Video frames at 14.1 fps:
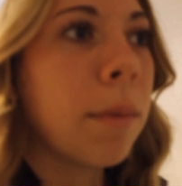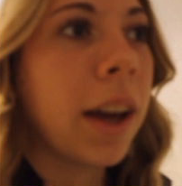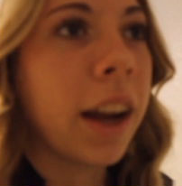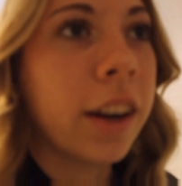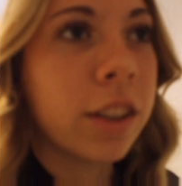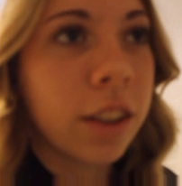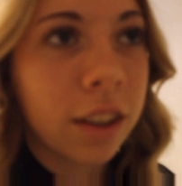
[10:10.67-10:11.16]
my
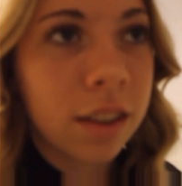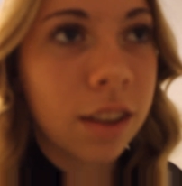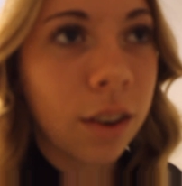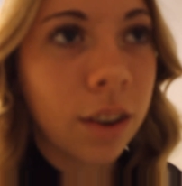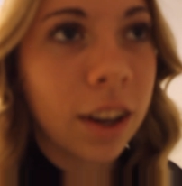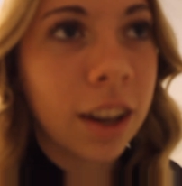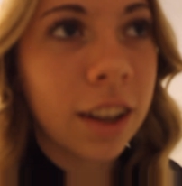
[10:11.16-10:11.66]
hair looks
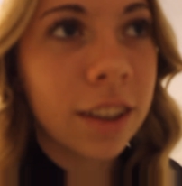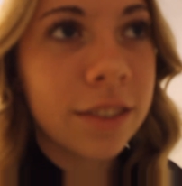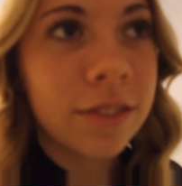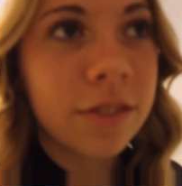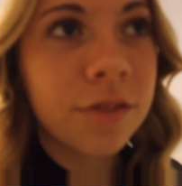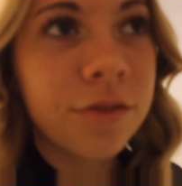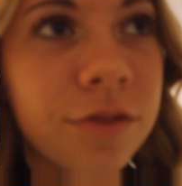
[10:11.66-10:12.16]
so
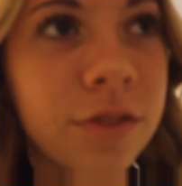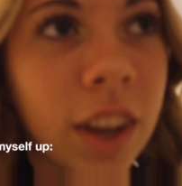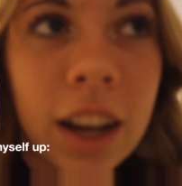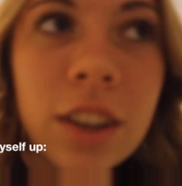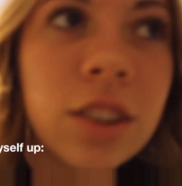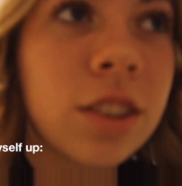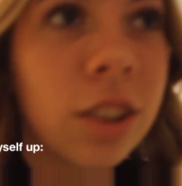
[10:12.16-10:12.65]
good.
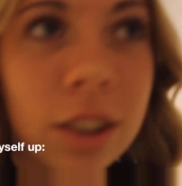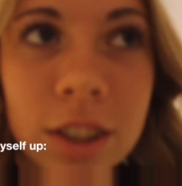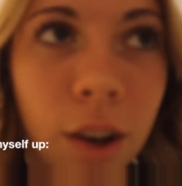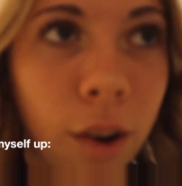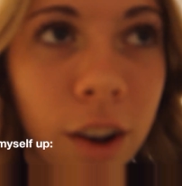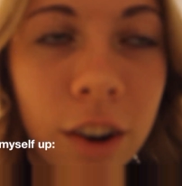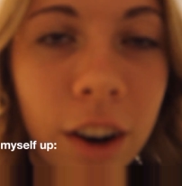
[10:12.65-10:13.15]
I just look
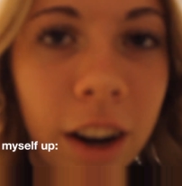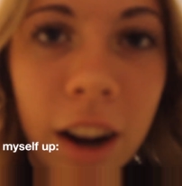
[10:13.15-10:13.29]
so good right